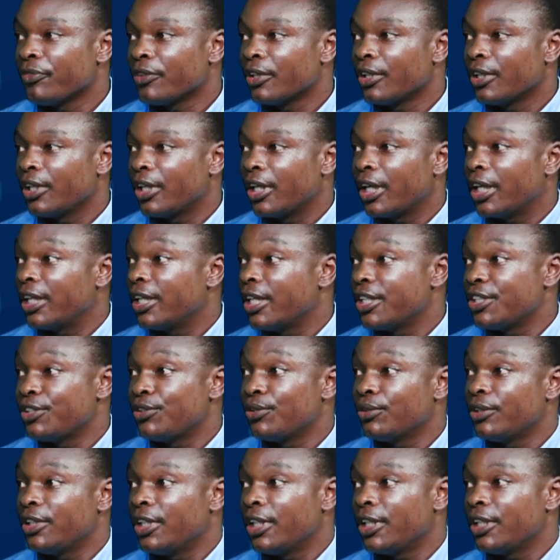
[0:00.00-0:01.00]
other
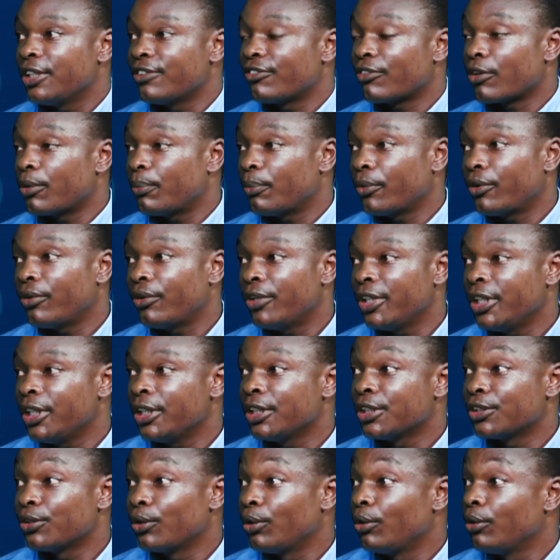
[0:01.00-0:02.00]
students, from
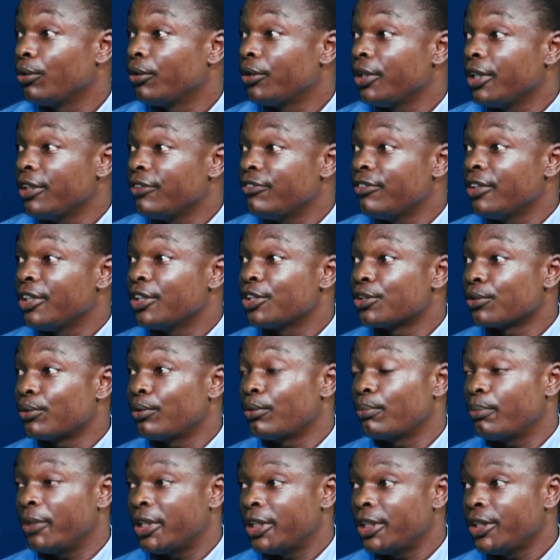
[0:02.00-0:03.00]
colleagues, or even school
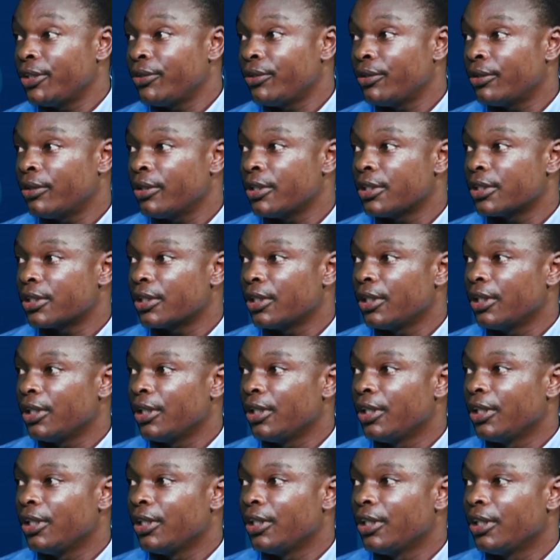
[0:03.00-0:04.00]
materials.
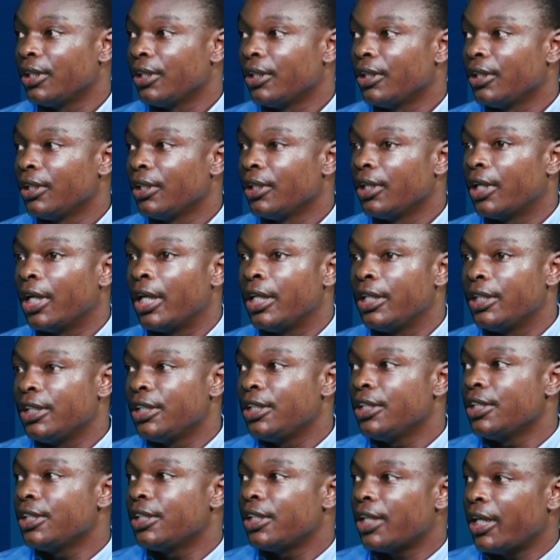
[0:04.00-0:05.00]
And
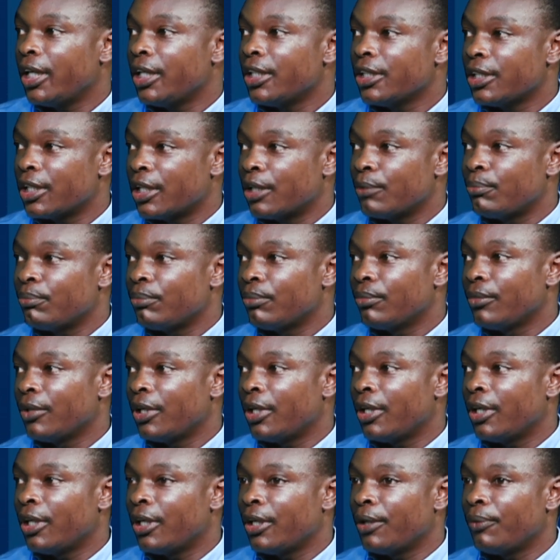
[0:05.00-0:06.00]
this ends up
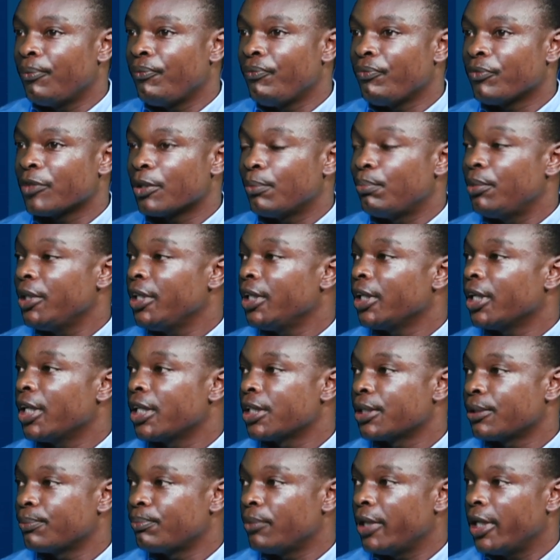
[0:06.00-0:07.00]
being
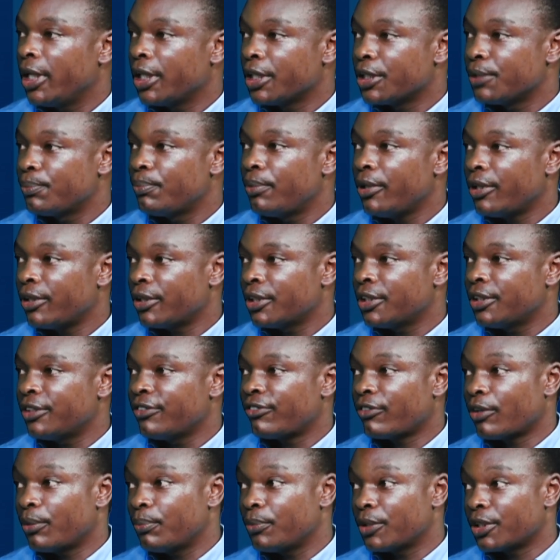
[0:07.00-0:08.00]
expelled
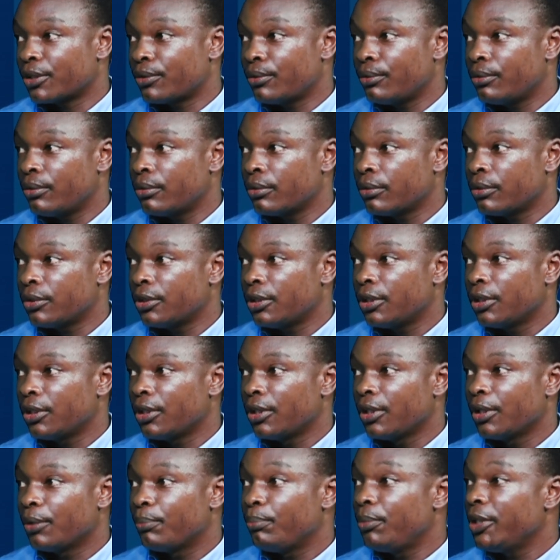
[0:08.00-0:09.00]
from school,
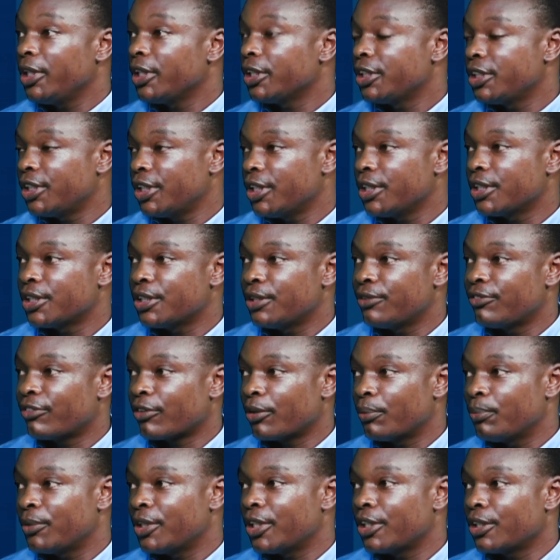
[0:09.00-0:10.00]
being chased
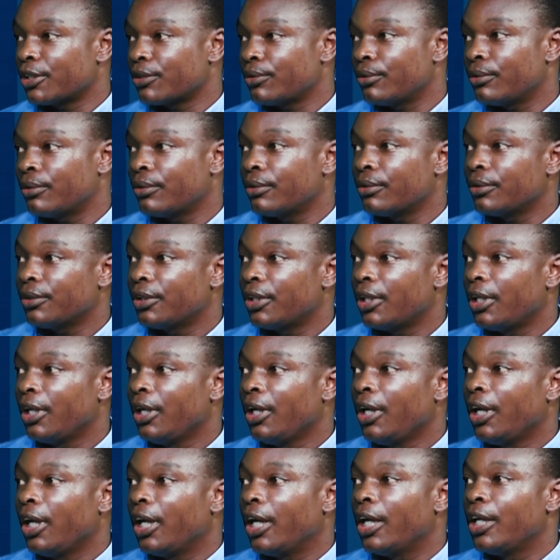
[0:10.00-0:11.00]
from the school.
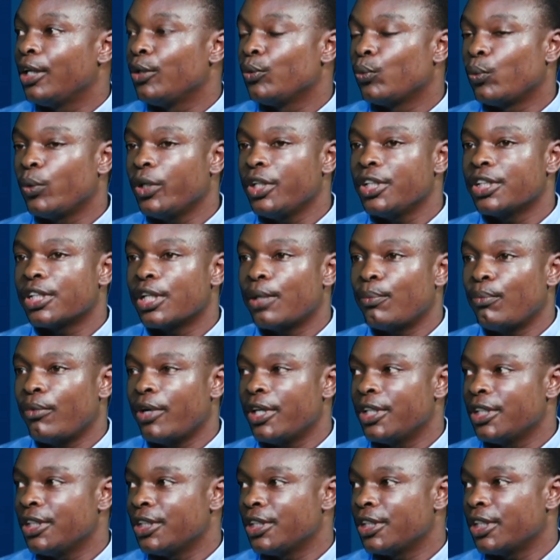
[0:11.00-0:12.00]
And when
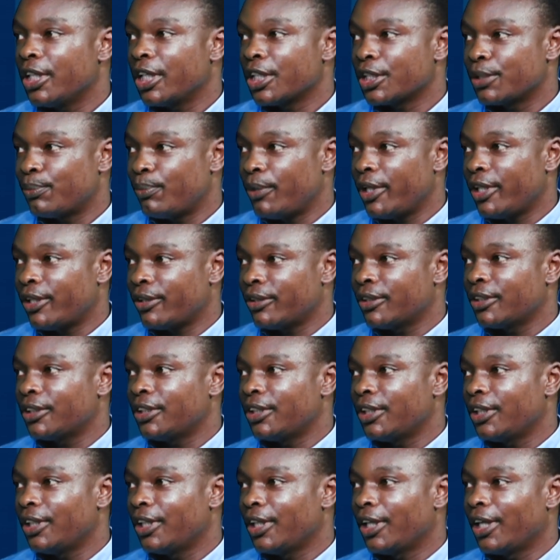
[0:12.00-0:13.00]
someone is expelled,
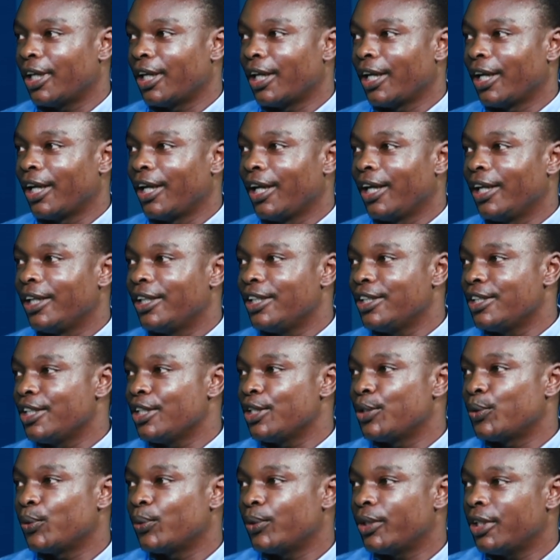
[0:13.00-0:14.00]
this
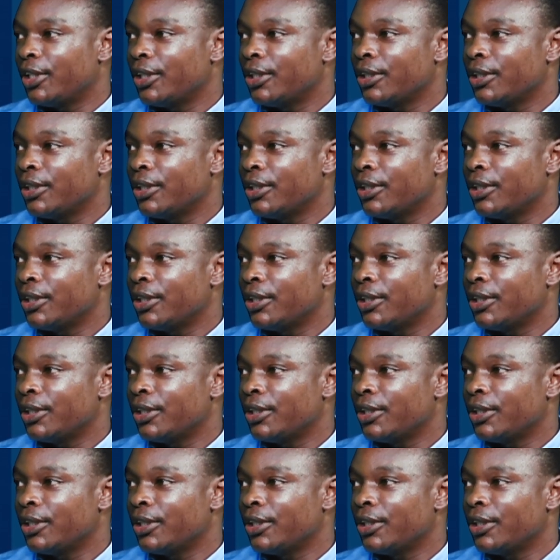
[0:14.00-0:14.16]
is where